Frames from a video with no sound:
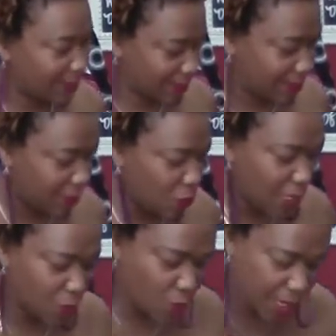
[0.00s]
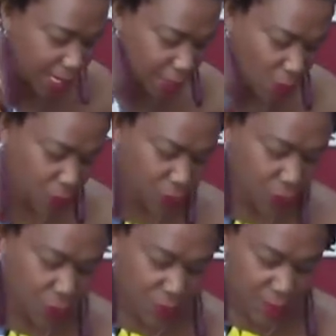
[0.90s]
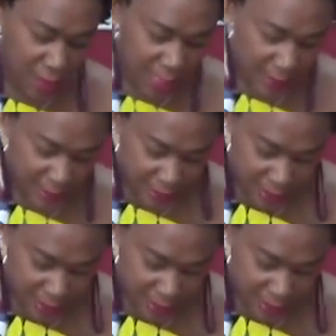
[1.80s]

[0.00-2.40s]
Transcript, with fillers: or you wear on you can wear the whole suit. And then you can wear this yes. with